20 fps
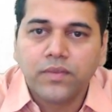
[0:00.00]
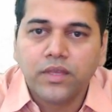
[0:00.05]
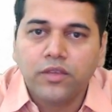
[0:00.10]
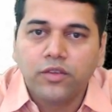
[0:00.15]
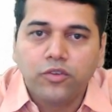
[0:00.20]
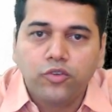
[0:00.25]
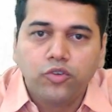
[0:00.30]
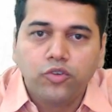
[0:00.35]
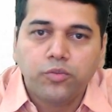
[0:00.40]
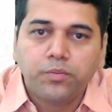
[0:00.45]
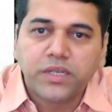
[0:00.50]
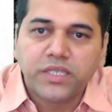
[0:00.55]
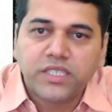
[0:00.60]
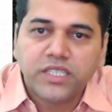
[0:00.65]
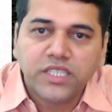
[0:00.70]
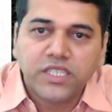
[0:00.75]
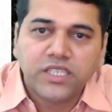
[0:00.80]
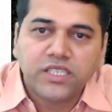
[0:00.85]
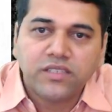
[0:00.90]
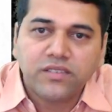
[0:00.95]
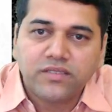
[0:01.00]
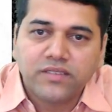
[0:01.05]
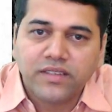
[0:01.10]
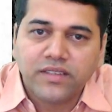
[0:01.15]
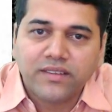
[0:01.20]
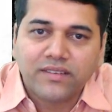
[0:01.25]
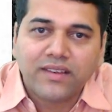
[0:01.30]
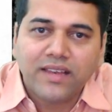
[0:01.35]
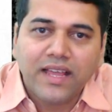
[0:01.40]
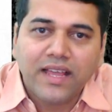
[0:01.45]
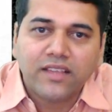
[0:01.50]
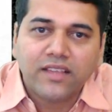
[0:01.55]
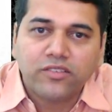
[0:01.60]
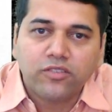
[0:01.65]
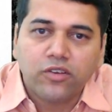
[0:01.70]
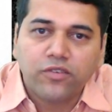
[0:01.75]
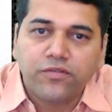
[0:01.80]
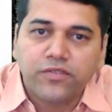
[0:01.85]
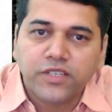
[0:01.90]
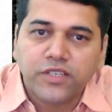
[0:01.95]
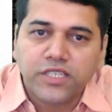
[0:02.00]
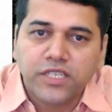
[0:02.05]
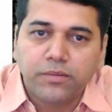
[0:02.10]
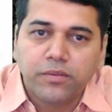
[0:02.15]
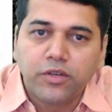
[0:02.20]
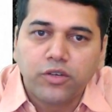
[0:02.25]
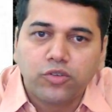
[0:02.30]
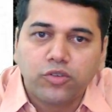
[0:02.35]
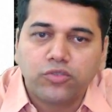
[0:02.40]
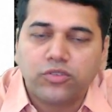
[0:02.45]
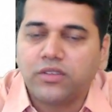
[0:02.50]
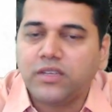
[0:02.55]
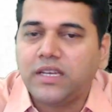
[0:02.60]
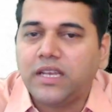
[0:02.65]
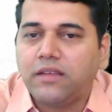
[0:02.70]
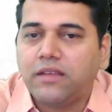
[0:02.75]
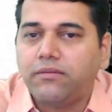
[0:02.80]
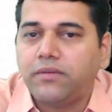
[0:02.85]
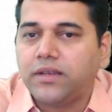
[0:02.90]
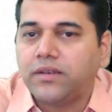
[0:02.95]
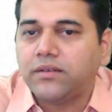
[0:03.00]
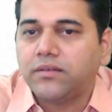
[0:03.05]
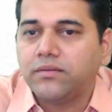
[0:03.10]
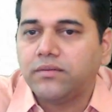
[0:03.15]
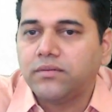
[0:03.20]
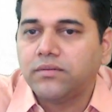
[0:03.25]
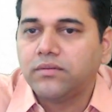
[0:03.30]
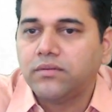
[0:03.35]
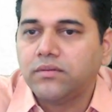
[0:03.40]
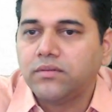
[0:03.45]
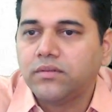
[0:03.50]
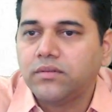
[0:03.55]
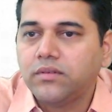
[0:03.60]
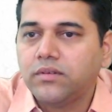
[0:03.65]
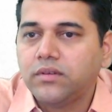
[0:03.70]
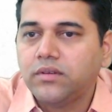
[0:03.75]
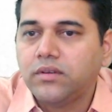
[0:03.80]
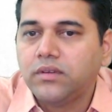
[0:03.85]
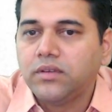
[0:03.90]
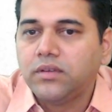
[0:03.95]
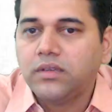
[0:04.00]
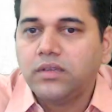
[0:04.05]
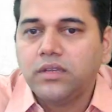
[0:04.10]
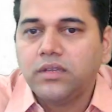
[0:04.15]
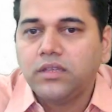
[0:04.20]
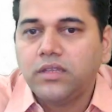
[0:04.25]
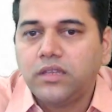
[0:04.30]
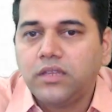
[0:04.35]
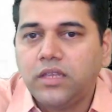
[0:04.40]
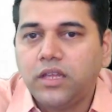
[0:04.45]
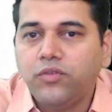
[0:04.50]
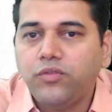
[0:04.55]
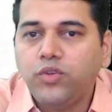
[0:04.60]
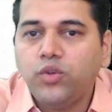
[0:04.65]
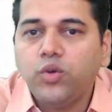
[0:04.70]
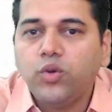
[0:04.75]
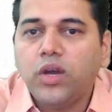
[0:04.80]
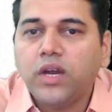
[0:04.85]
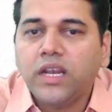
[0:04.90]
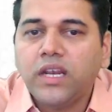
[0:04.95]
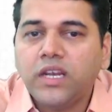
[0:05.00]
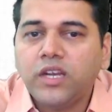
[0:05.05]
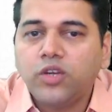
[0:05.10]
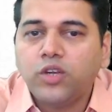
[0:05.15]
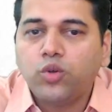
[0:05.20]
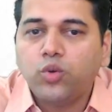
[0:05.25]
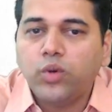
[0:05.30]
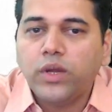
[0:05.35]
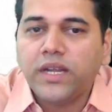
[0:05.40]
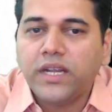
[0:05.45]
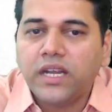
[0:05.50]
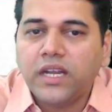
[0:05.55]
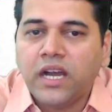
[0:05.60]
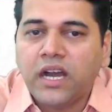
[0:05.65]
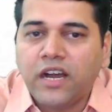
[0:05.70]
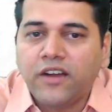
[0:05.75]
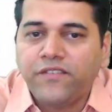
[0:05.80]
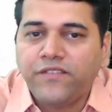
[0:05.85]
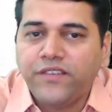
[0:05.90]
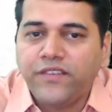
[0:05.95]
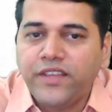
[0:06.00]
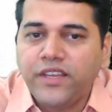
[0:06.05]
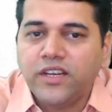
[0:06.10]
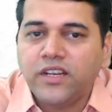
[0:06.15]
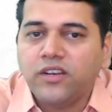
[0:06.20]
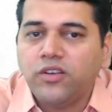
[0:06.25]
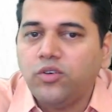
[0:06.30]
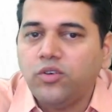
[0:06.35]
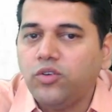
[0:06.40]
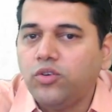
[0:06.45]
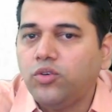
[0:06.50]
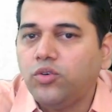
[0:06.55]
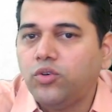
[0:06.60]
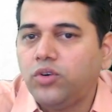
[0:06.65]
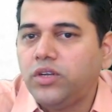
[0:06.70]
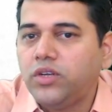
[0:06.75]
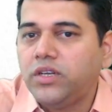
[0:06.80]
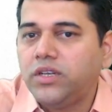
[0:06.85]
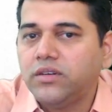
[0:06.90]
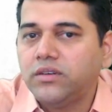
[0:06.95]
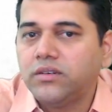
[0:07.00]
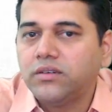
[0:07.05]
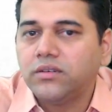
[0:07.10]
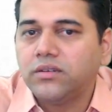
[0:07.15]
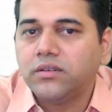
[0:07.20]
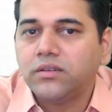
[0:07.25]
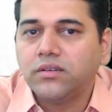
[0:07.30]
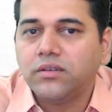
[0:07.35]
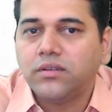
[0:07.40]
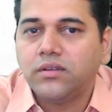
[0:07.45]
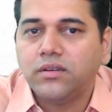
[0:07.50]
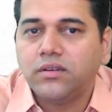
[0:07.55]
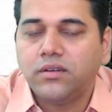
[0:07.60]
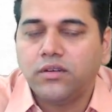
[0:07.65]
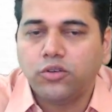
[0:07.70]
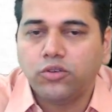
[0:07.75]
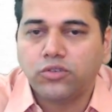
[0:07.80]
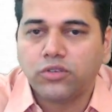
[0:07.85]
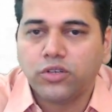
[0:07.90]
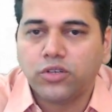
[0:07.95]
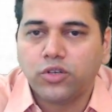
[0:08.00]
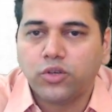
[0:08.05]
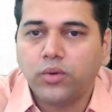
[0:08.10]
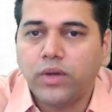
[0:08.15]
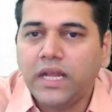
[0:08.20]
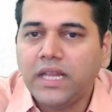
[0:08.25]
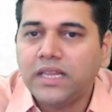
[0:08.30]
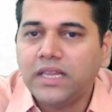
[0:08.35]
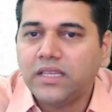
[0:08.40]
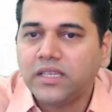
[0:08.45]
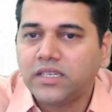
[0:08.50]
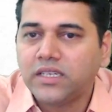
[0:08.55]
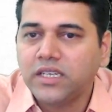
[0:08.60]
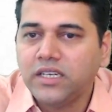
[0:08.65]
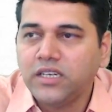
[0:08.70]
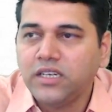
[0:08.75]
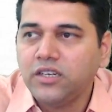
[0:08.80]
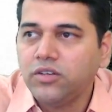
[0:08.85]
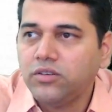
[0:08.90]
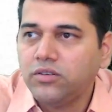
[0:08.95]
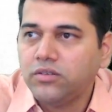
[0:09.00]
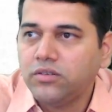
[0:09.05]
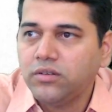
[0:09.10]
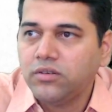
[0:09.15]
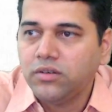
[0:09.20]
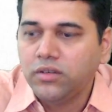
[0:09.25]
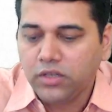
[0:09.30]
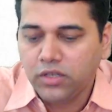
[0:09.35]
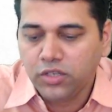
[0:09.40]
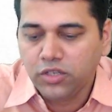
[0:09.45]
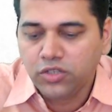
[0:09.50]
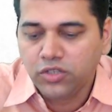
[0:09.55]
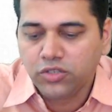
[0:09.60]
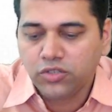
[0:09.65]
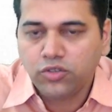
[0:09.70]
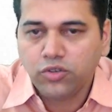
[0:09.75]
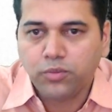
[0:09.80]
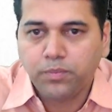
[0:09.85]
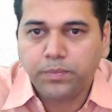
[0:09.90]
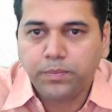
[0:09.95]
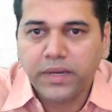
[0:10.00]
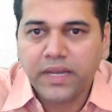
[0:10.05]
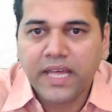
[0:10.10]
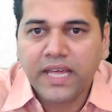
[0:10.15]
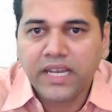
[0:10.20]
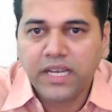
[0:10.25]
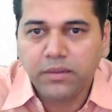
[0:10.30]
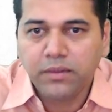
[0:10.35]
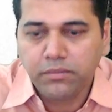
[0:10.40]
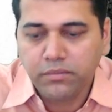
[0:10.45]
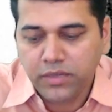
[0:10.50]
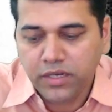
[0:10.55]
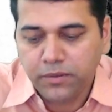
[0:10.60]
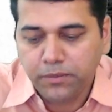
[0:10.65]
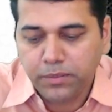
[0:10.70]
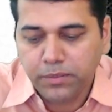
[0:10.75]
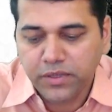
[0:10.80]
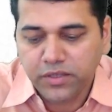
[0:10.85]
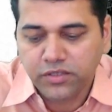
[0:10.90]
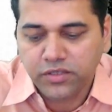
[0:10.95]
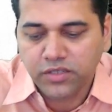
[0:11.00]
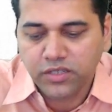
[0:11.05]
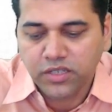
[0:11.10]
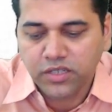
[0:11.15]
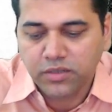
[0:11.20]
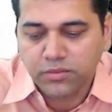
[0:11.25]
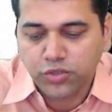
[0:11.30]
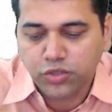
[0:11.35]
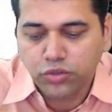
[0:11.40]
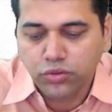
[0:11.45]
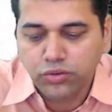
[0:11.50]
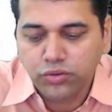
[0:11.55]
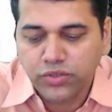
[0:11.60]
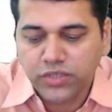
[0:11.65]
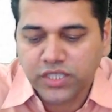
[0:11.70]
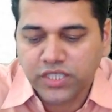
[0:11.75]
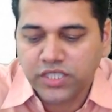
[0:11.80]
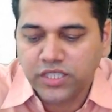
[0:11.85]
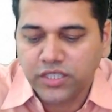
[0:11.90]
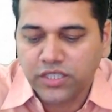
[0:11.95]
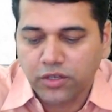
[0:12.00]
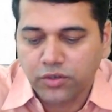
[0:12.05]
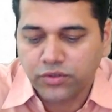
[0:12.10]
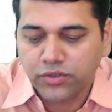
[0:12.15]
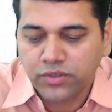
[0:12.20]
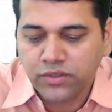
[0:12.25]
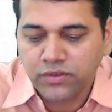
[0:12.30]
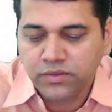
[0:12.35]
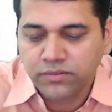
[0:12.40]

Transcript: You purchased 6 lakhs on 1st April 2011. Now you are 2.5 years old, 2012, 13. So per annum depreciation comes to 60,000.